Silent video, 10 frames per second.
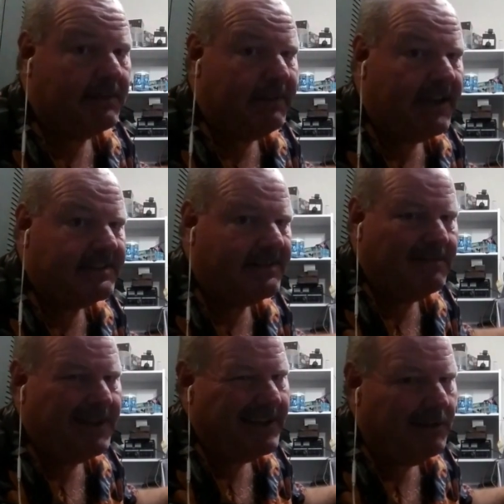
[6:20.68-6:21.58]

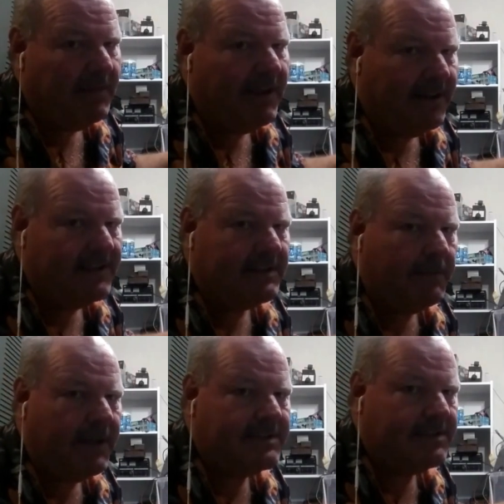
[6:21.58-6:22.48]
capacitor, but I can go buy a nice
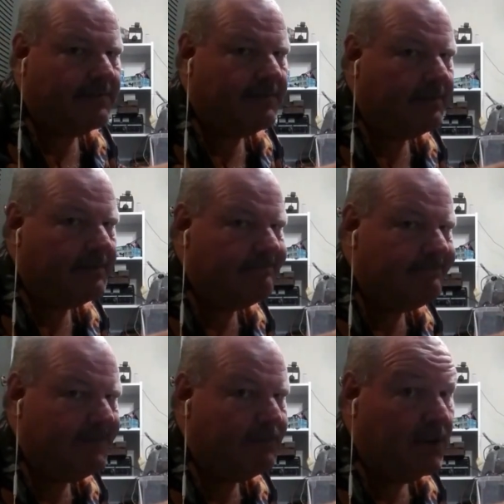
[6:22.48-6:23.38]
capacitor for
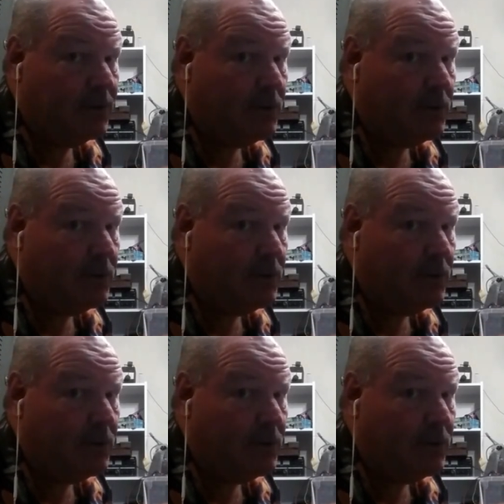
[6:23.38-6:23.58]
$15,